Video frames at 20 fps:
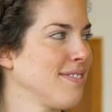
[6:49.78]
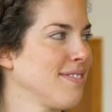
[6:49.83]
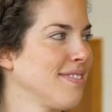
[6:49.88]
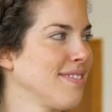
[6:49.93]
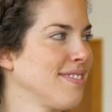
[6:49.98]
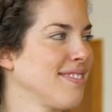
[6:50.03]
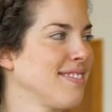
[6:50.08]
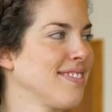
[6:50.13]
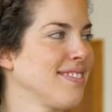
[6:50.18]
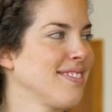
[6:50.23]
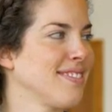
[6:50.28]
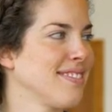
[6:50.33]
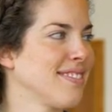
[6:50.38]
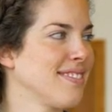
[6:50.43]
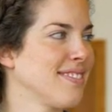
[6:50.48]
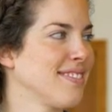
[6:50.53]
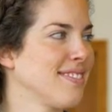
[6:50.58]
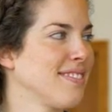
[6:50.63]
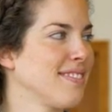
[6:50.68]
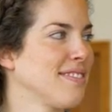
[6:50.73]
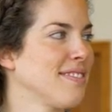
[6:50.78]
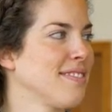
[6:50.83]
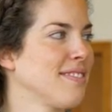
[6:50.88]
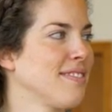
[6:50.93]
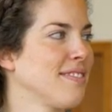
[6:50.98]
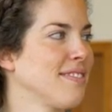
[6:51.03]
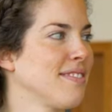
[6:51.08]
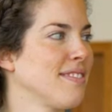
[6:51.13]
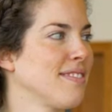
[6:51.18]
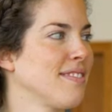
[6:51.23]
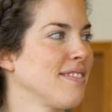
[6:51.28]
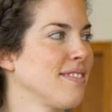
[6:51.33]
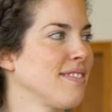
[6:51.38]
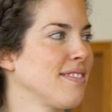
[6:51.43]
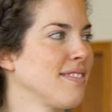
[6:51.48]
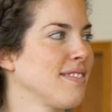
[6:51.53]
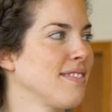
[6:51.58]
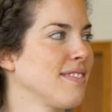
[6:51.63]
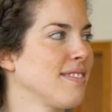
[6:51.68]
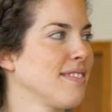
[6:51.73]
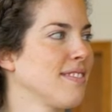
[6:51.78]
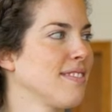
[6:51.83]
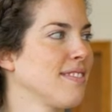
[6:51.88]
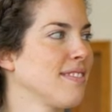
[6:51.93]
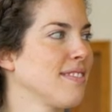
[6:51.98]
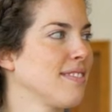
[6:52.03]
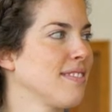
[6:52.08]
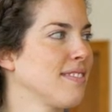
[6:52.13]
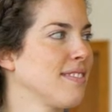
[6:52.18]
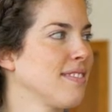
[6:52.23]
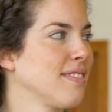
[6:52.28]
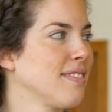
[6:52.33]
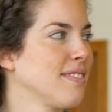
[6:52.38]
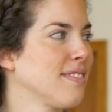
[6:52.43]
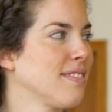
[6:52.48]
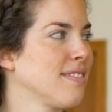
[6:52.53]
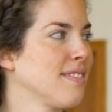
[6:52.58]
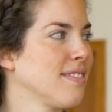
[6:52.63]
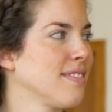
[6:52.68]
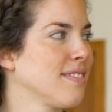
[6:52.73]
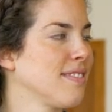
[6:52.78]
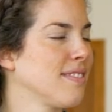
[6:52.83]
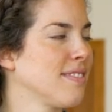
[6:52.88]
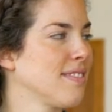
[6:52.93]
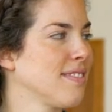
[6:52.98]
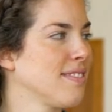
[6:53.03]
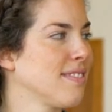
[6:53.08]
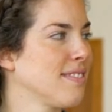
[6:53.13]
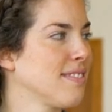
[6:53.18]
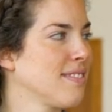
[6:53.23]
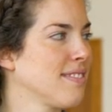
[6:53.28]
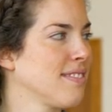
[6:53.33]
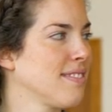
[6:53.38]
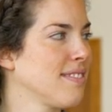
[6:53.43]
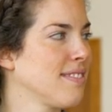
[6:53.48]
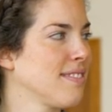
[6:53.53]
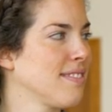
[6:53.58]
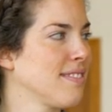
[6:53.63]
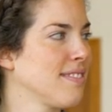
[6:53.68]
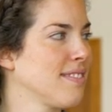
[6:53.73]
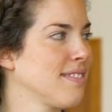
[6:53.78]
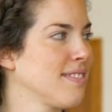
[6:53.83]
No words are spoken by the person on screen.